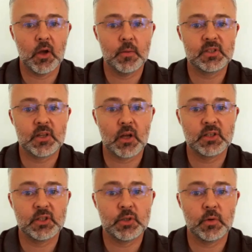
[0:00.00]
homes
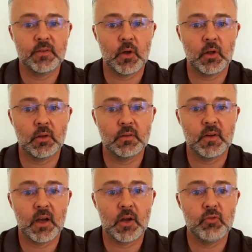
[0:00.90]
started to
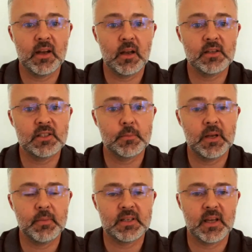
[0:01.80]
evolve, I realized some
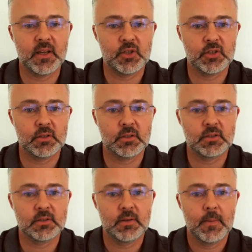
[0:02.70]

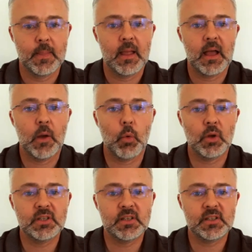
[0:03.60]
limitations. I
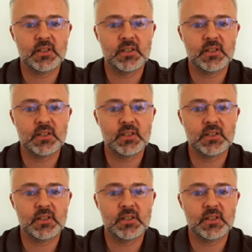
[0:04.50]
wanted to